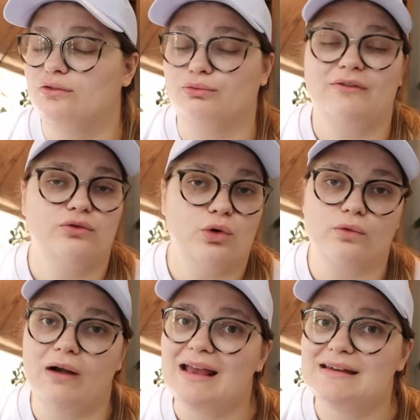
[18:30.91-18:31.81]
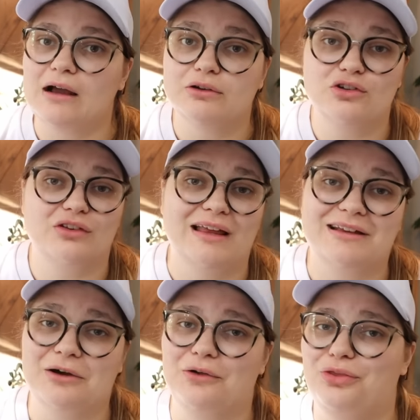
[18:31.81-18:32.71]
thrift store right now and just
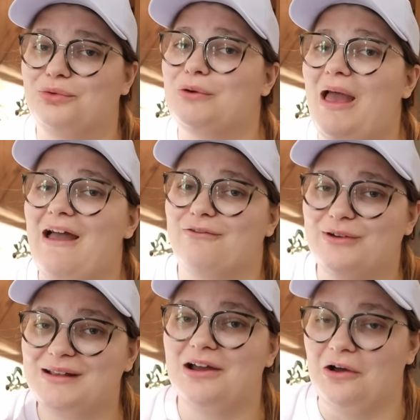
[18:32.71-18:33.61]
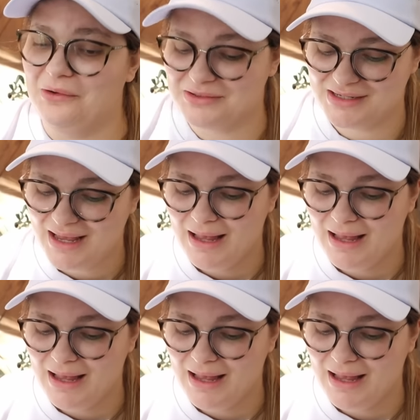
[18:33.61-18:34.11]
like go through every coat